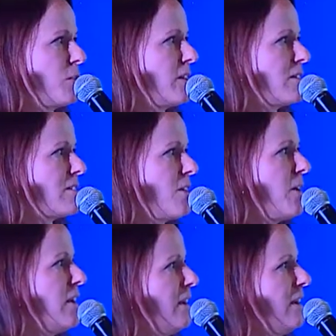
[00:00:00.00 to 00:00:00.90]
us. So
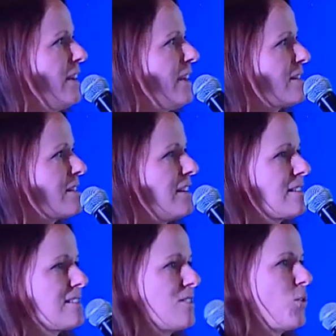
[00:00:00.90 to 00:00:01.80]

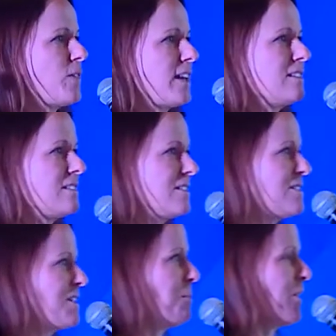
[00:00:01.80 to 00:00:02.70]
it's not that
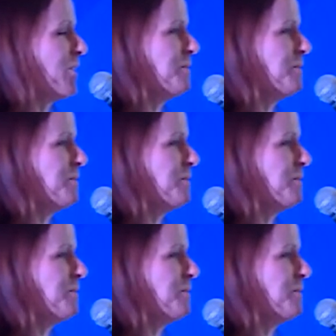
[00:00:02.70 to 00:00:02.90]
dissimilar.